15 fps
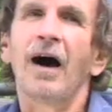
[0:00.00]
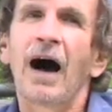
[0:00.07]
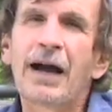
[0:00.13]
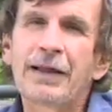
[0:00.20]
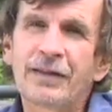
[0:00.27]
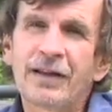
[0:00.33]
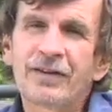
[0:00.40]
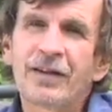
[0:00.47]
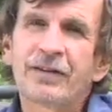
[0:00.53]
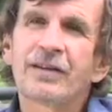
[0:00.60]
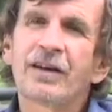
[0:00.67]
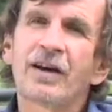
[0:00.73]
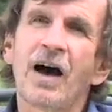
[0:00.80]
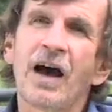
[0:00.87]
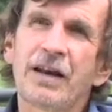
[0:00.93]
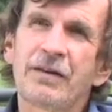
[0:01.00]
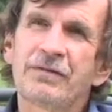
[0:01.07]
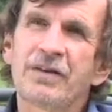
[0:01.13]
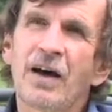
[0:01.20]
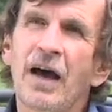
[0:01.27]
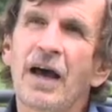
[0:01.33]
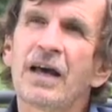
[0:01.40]
I think that the kind of
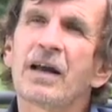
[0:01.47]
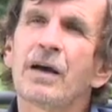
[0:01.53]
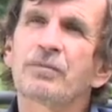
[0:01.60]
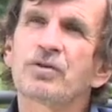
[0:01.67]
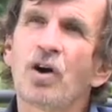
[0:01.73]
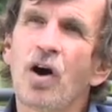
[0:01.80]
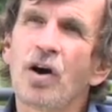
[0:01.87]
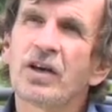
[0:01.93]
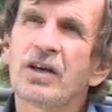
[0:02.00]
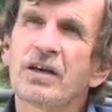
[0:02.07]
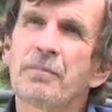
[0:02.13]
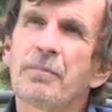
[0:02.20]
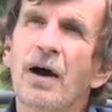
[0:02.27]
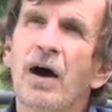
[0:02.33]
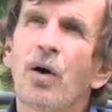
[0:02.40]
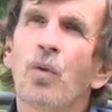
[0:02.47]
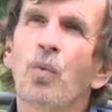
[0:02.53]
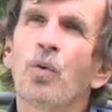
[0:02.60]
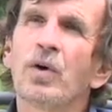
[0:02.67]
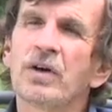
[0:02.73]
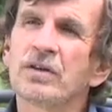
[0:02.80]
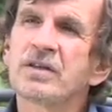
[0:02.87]
diet I'm talking about
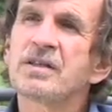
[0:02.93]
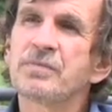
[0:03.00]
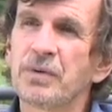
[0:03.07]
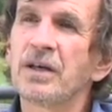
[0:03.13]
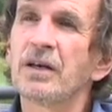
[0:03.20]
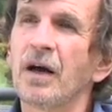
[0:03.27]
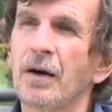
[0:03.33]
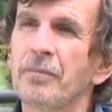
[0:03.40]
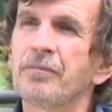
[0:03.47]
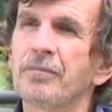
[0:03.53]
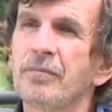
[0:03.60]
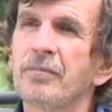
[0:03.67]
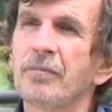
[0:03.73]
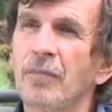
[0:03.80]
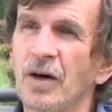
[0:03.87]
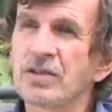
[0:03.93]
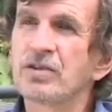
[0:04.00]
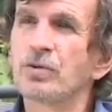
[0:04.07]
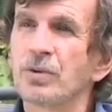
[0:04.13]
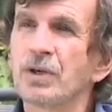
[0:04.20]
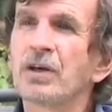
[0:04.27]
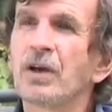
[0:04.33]
will speed up
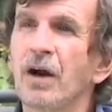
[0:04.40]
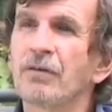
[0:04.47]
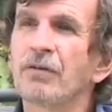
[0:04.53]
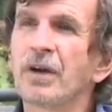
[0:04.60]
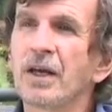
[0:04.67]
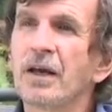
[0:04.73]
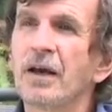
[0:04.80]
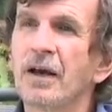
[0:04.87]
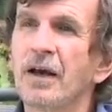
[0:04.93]
muscle recovery.